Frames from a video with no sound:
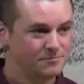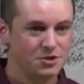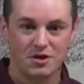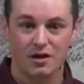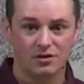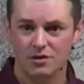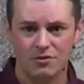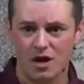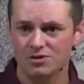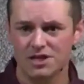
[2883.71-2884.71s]
You know, you
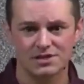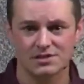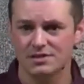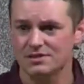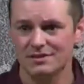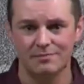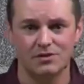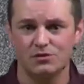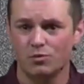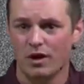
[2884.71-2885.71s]
know Jesus is
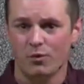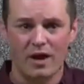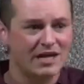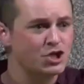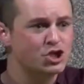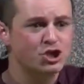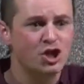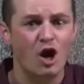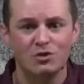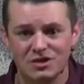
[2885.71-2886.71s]
tempted to run away. He
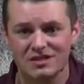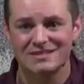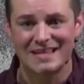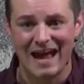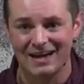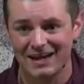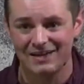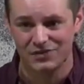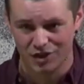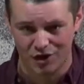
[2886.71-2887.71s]
shows us that
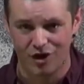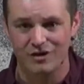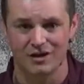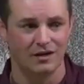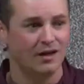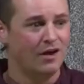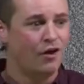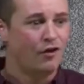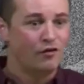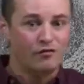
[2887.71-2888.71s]
in the garden.
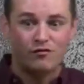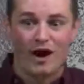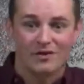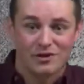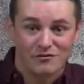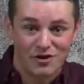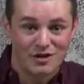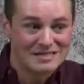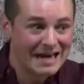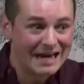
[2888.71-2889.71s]
Father, if
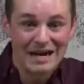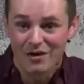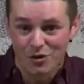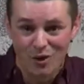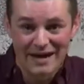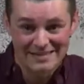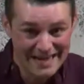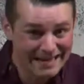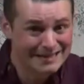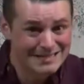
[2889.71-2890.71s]
there's any other way,
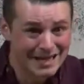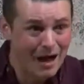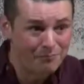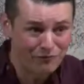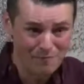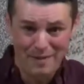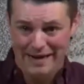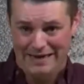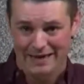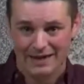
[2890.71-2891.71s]
take this cup from
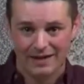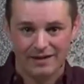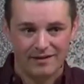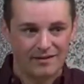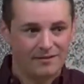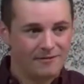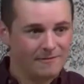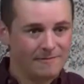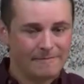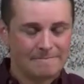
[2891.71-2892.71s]
me.
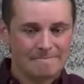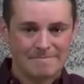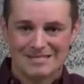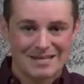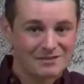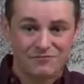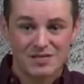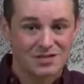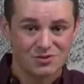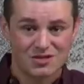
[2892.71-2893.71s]
It's not the
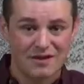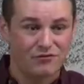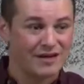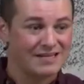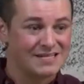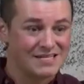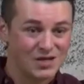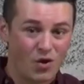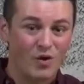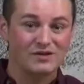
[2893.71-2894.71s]
physical suffering. It's he's
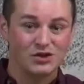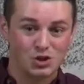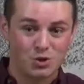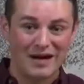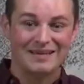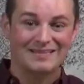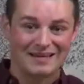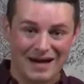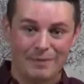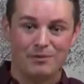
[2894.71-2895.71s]
going to drink the
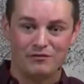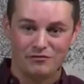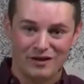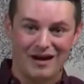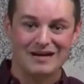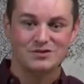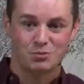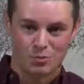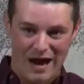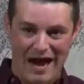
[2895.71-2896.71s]
cup of God's
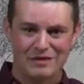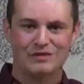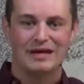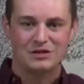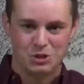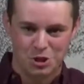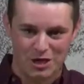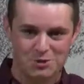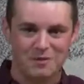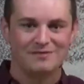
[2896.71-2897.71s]
wrath and
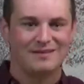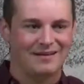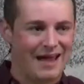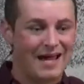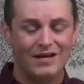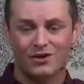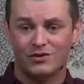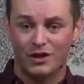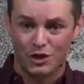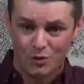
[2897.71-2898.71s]
judgment and
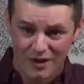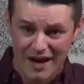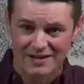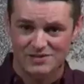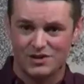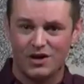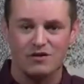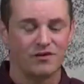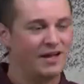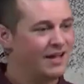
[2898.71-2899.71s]
anger that you and I
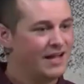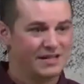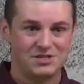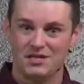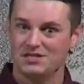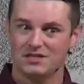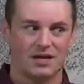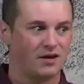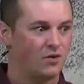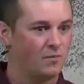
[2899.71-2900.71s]
deserve. And Jesus is
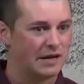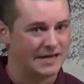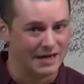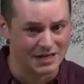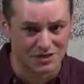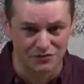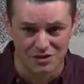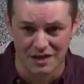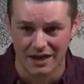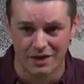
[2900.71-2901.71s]
like, oh my gosh, if
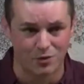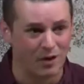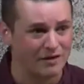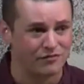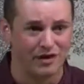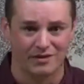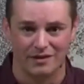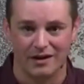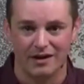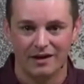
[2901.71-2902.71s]
there's any other way, Father.